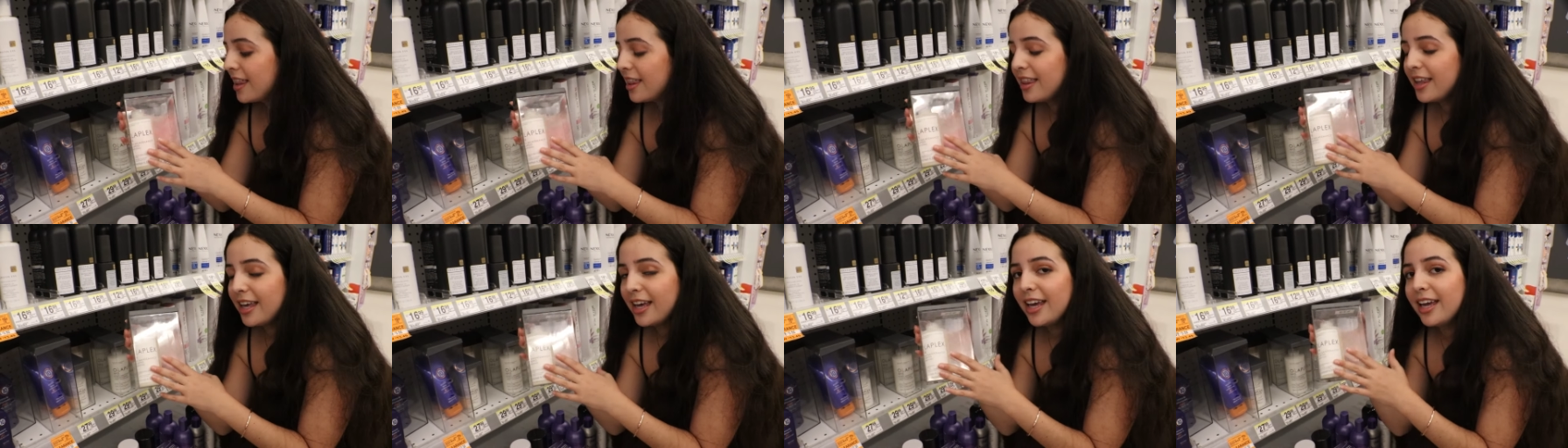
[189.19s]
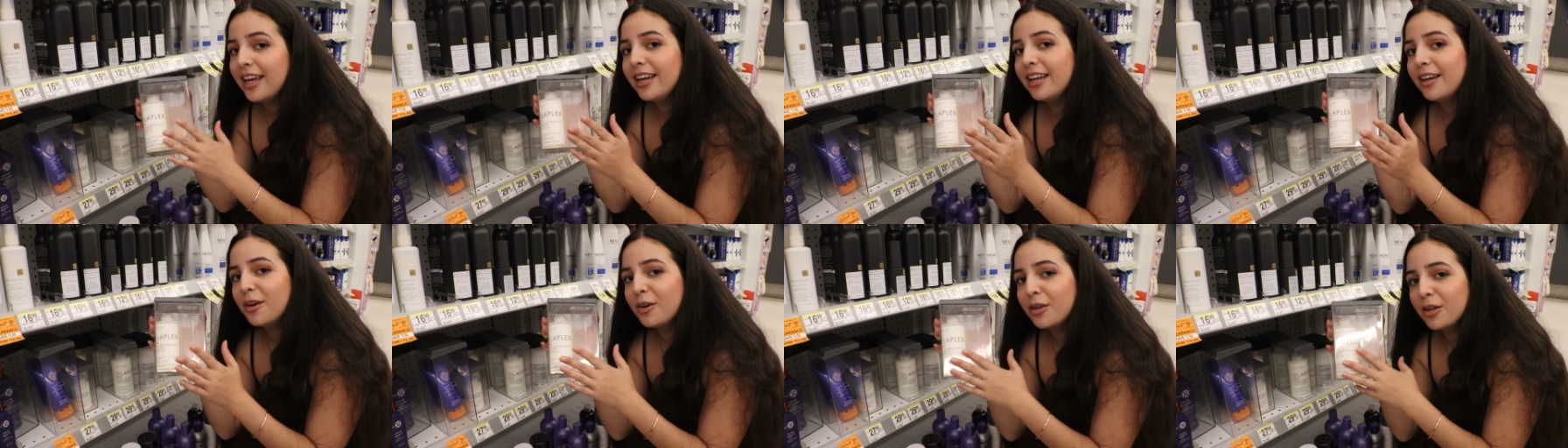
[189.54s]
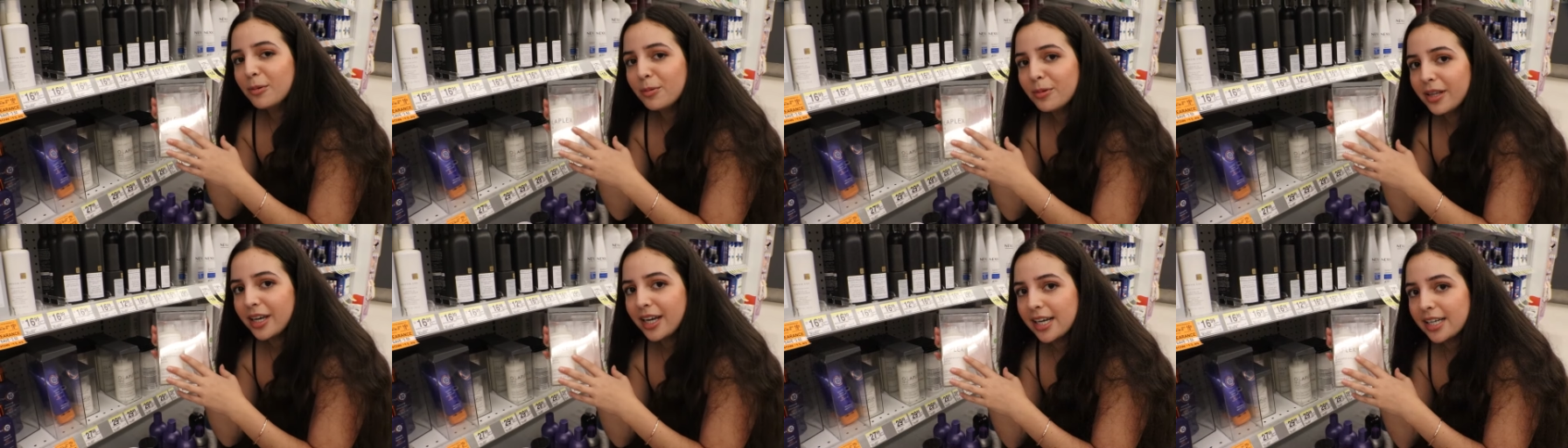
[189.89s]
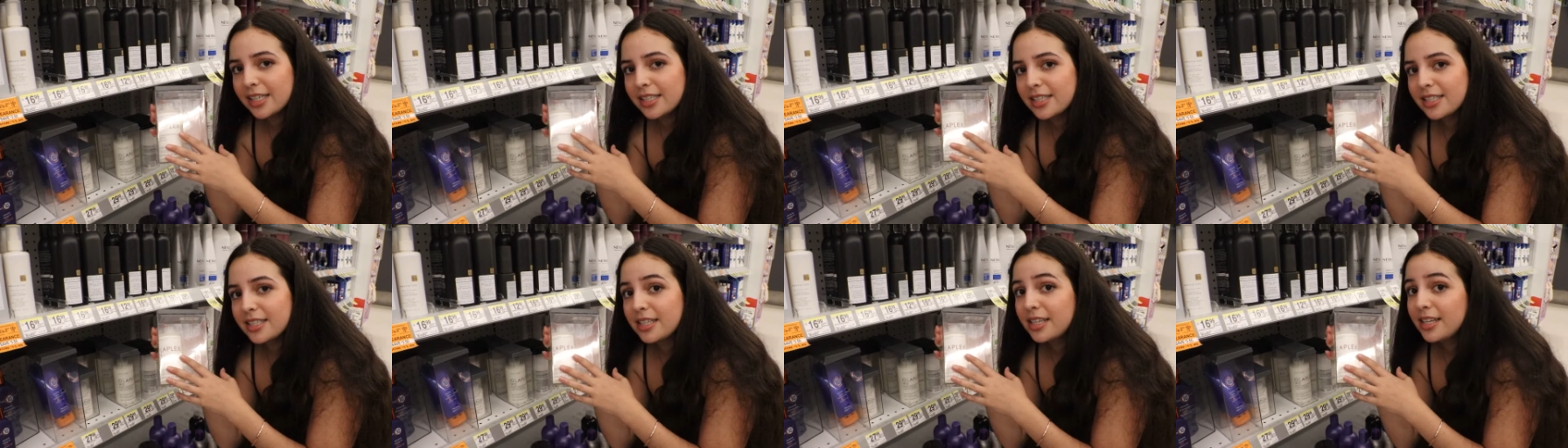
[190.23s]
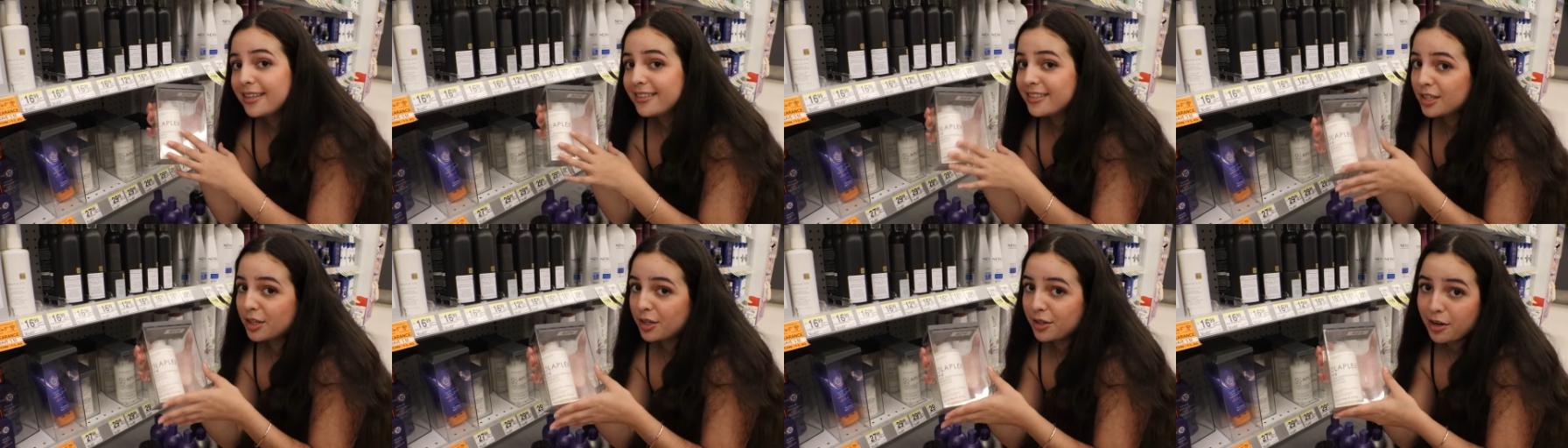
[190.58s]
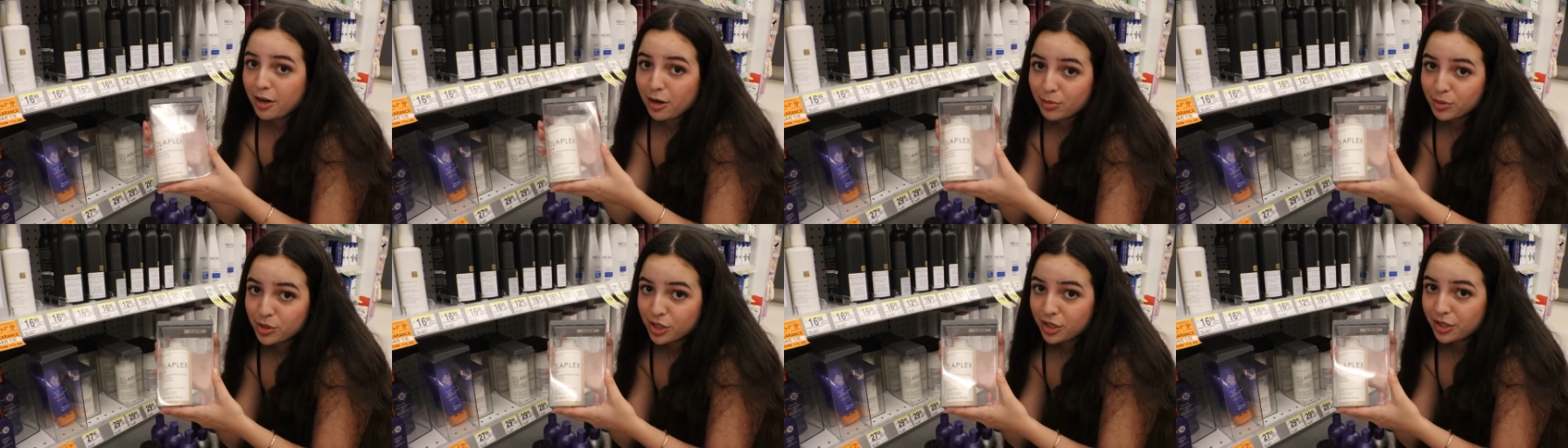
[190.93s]
then Olaplex is a good
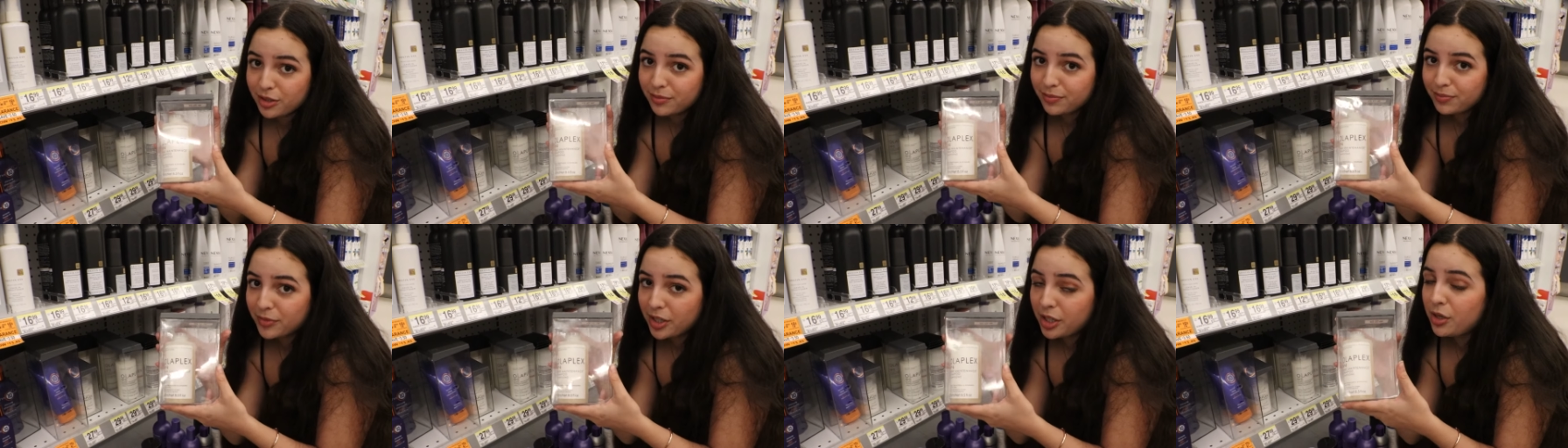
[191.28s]
option,